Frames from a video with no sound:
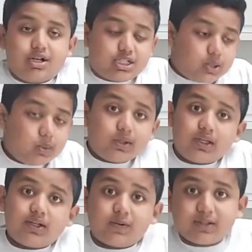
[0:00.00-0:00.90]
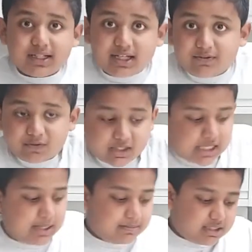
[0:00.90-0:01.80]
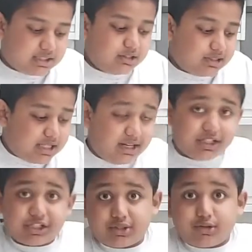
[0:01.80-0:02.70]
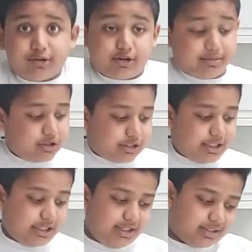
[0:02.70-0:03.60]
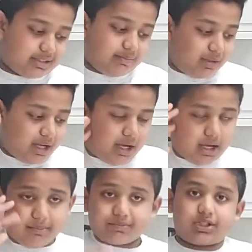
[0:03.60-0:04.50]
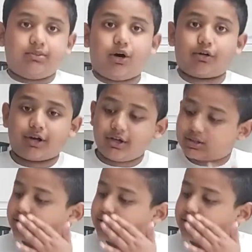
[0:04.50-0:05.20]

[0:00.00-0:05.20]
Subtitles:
So what you will need for this delicious Oreo milkshake is some Oreos.